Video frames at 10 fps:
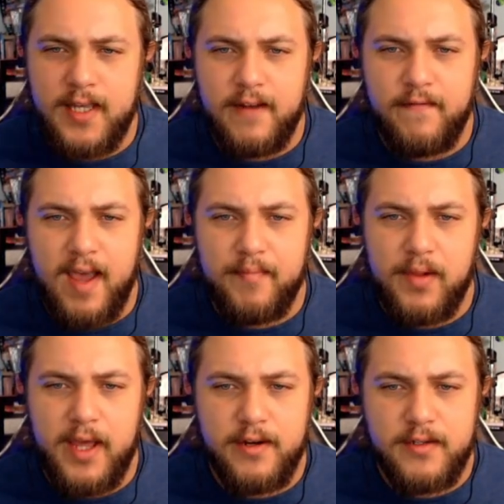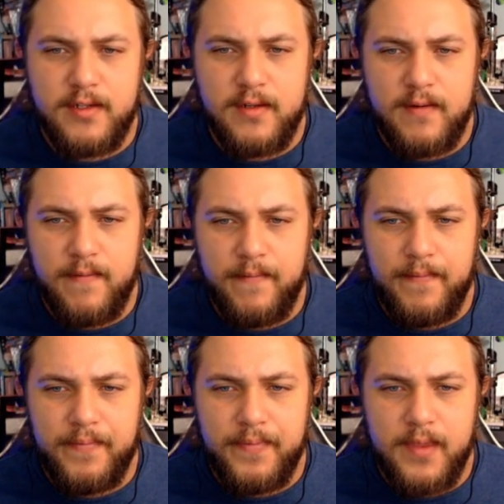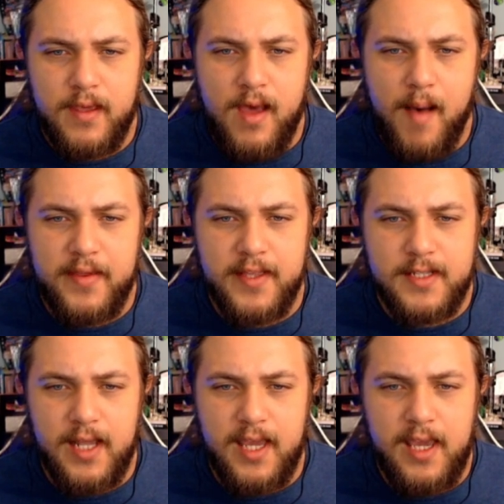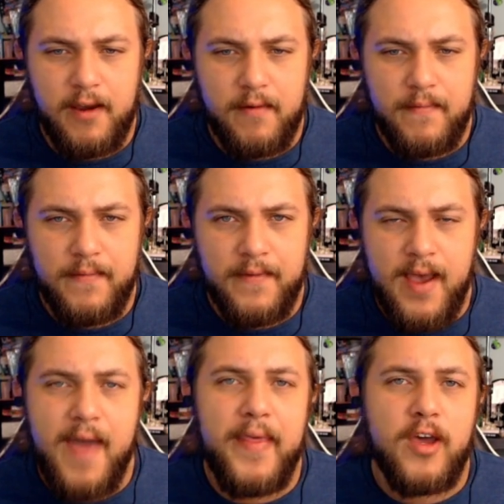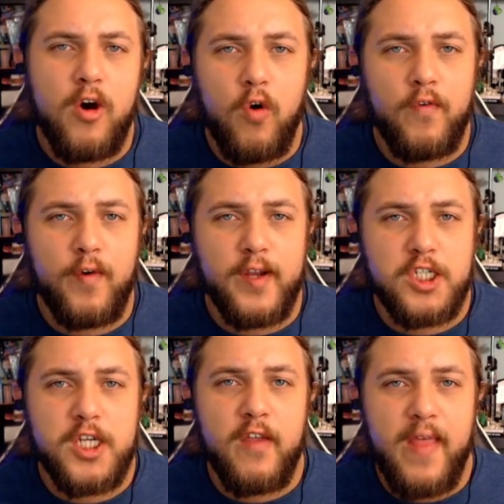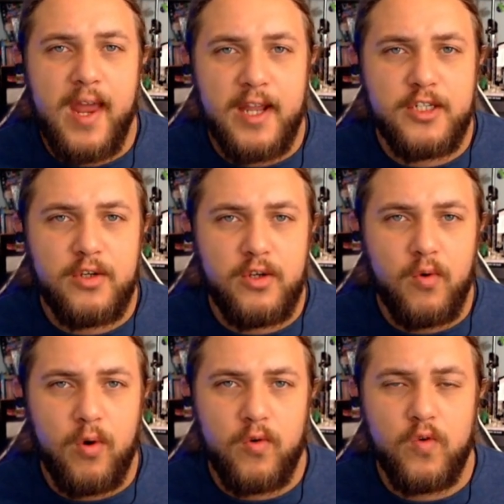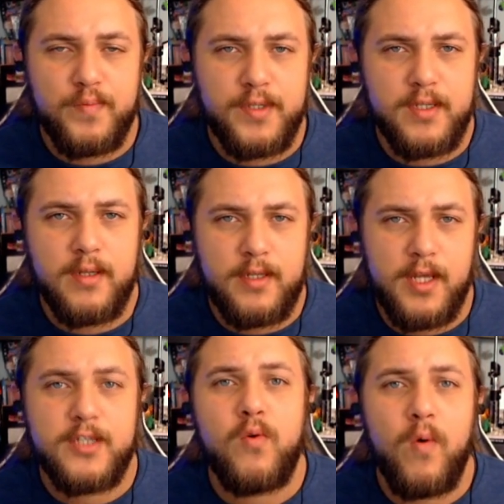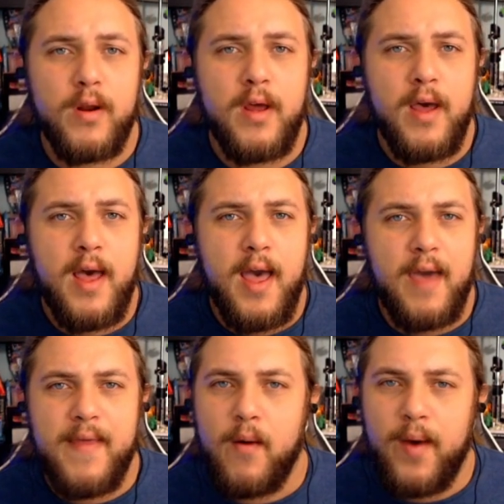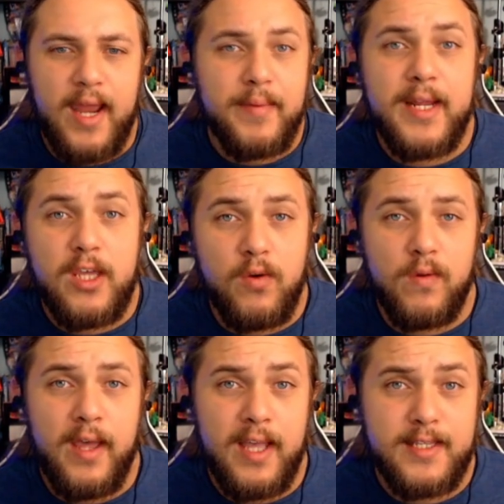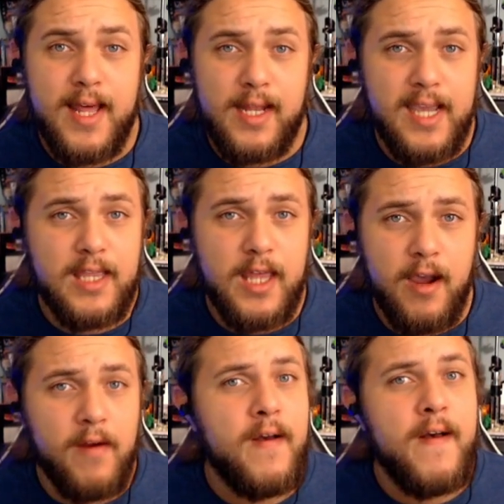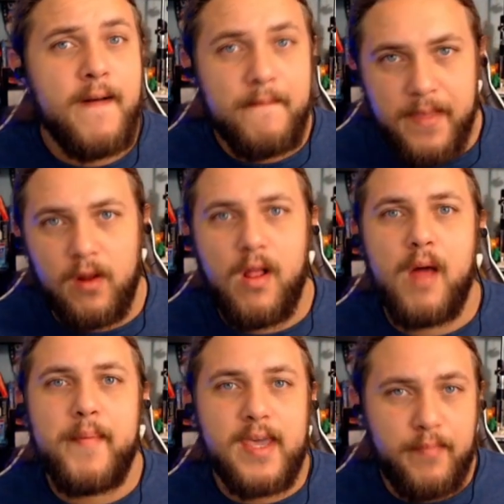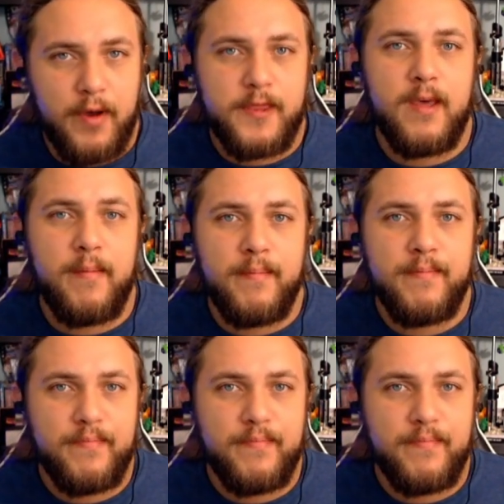invite players, copy this link here, and then go over and share that into your group's Discord. And that way, anybody who hits that link there, it'll automatically put them